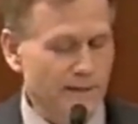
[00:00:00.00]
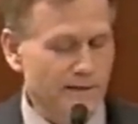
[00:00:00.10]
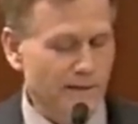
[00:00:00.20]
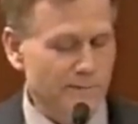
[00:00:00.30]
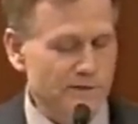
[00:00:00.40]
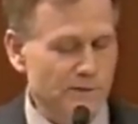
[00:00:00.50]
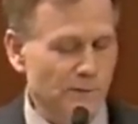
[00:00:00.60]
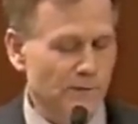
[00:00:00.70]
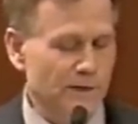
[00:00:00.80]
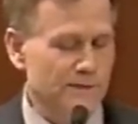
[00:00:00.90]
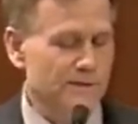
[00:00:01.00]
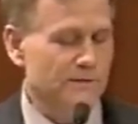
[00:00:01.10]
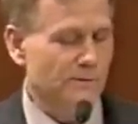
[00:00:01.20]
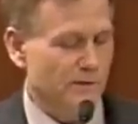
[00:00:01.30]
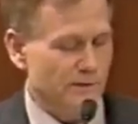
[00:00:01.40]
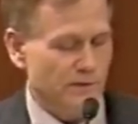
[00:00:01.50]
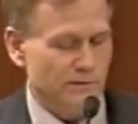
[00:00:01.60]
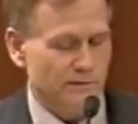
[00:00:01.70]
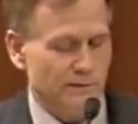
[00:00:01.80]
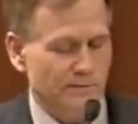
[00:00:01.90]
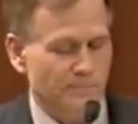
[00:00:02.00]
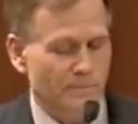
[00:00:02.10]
bedtime stories to our children.